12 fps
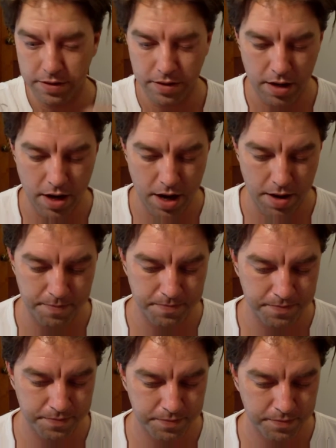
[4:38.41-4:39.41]
And
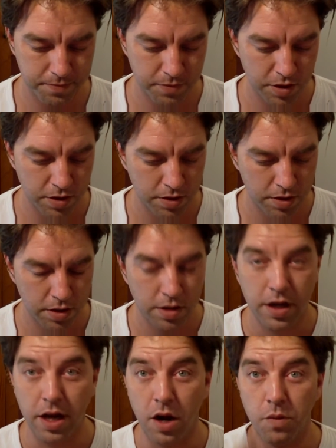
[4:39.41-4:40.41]

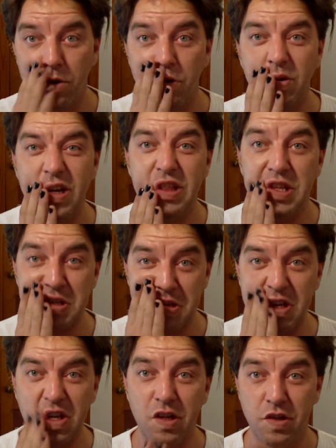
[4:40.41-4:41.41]
I will read this to
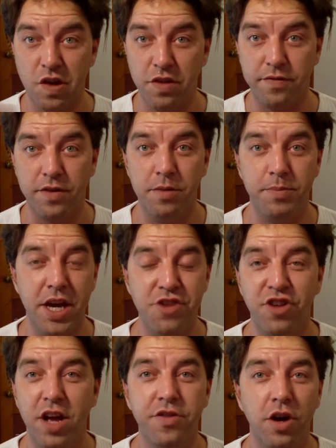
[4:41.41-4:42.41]
you because it's on the front page,
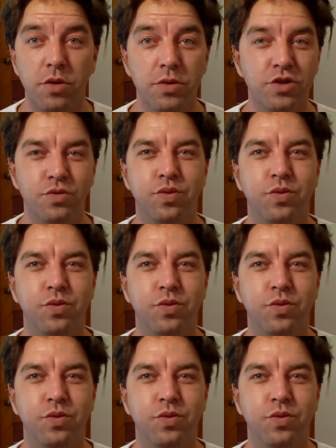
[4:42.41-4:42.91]
and I thought it was